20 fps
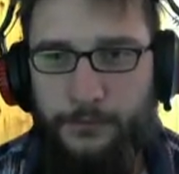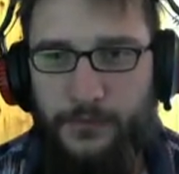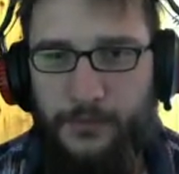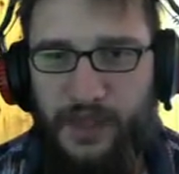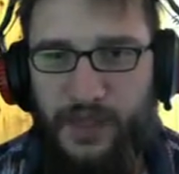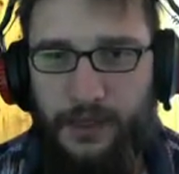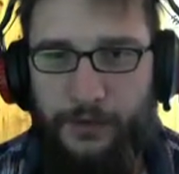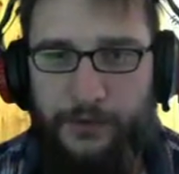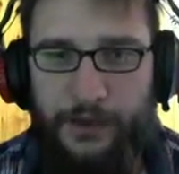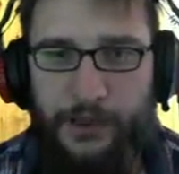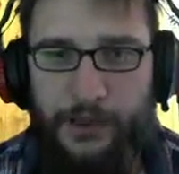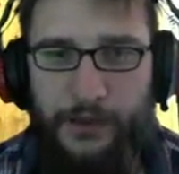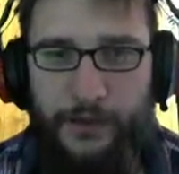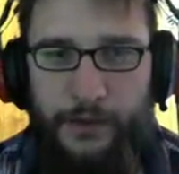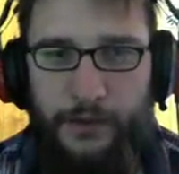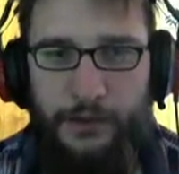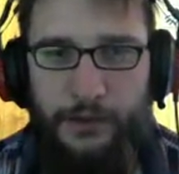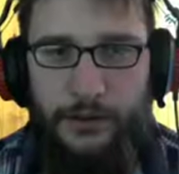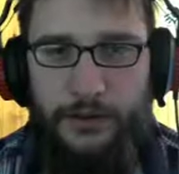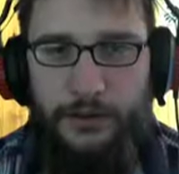And the funny
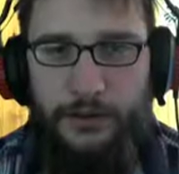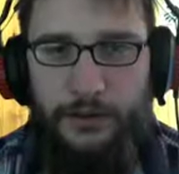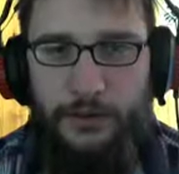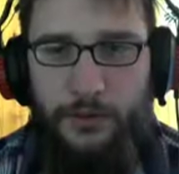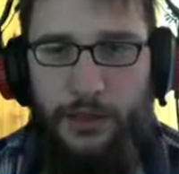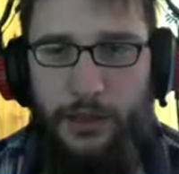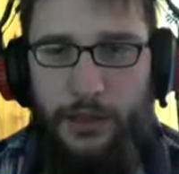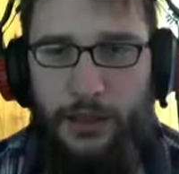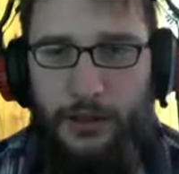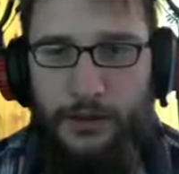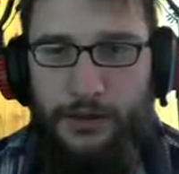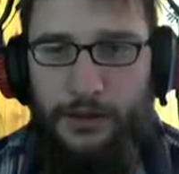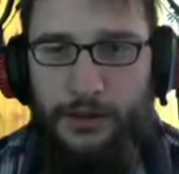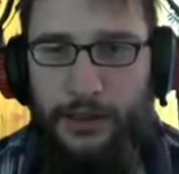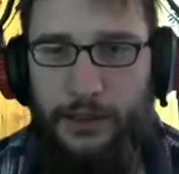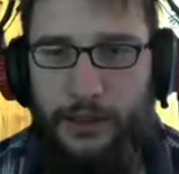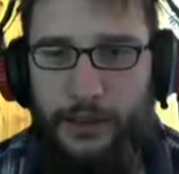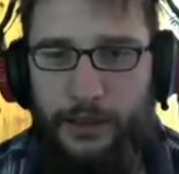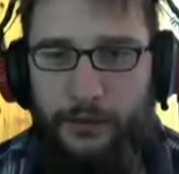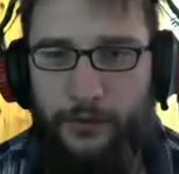thing is, we can
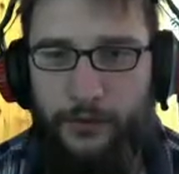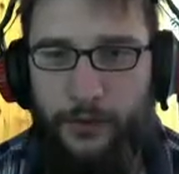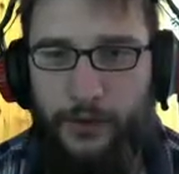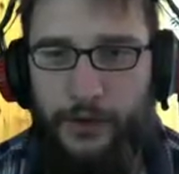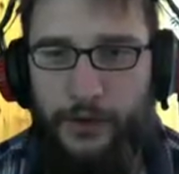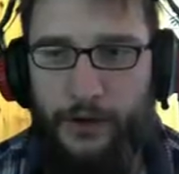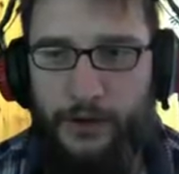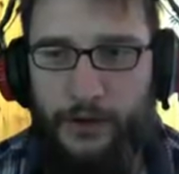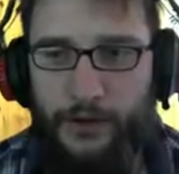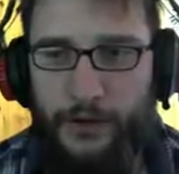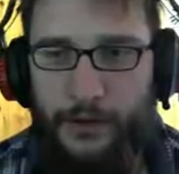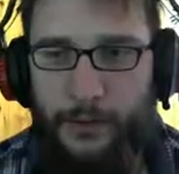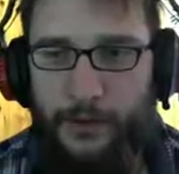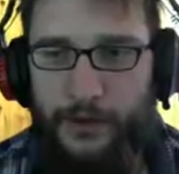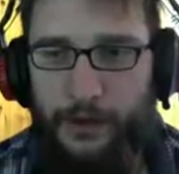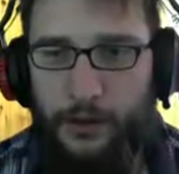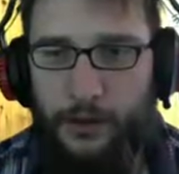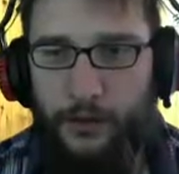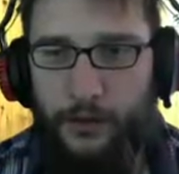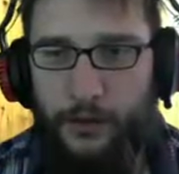steal everything that's
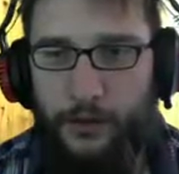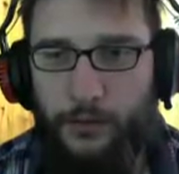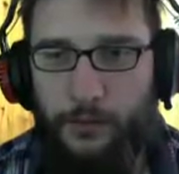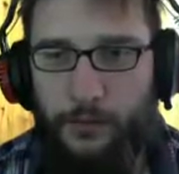upstairs.